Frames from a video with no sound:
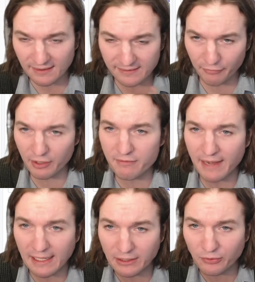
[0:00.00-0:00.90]
different
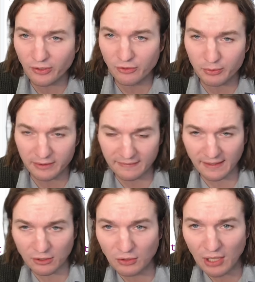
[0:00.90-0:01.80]
values into a
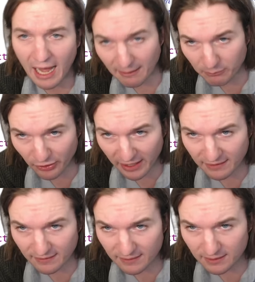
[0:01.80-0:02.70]
single
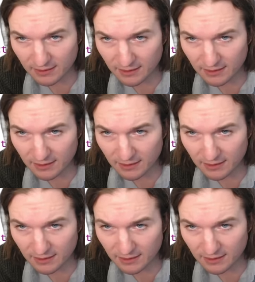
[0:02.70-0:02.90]
object.